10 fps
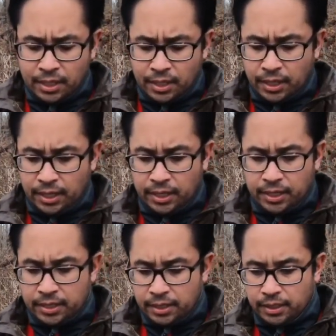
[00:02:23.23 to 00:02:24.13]

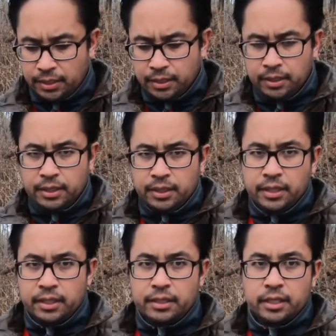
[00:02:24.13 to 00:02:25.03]
and
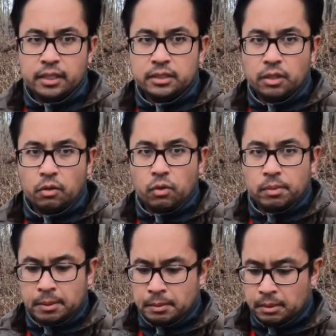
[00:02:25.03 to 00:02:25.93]
it does warm
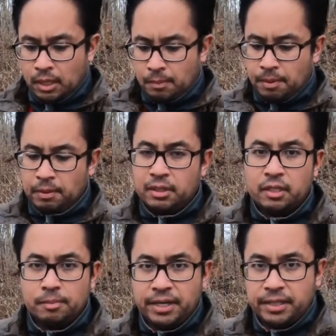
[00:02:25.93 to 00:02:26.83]
it up a little
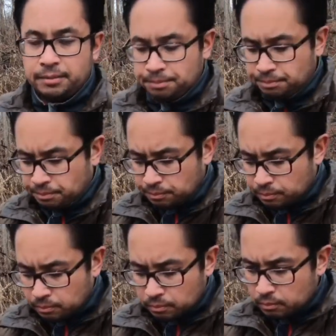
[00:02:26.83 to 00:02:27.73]
bit
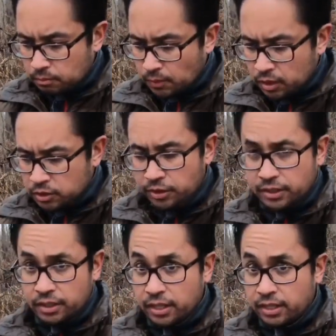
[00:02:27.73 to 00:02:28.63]
so you
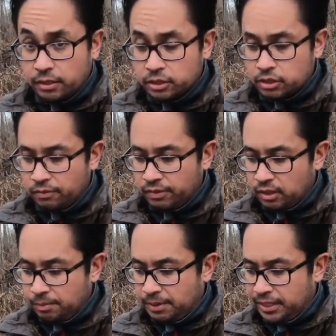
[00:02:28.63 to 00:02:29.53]
can light your stove a
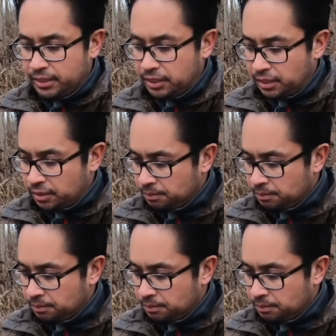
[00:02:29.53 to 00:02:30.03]
little bit easier.